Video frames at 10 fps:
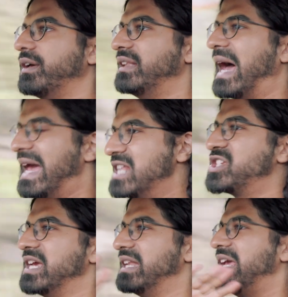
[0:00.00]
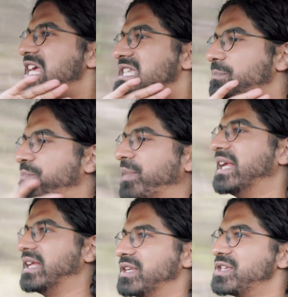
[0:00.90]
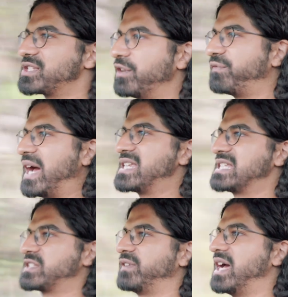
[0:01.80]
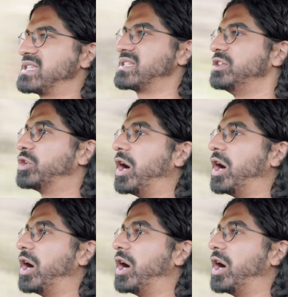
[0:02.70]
That engine is brilliant. So first things first, you've